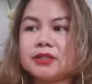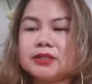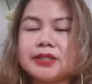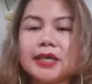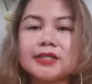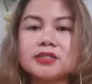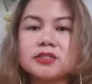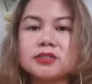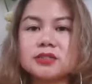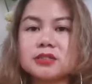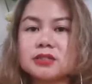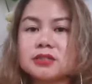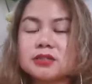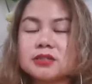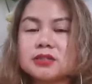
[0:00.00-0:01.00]
Next
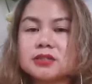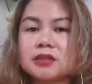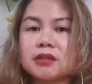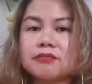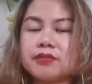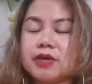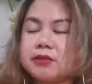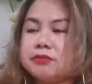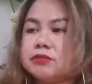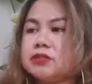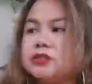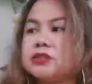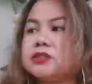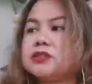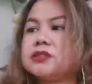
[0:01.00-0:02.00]

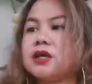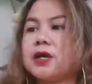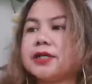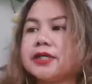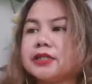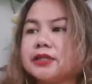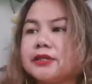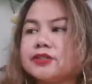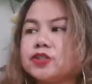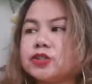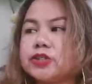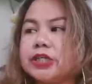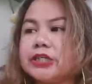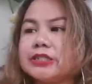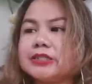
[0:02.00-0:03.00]
famous architecture
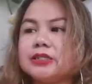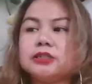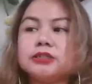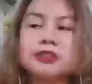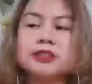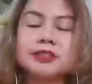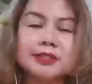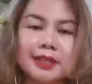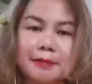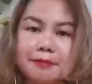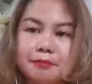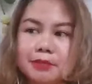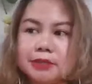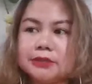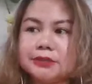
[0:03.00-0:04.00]
is the Lux
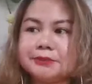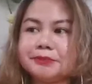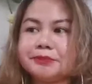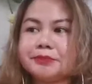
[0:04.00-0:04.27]
Temple.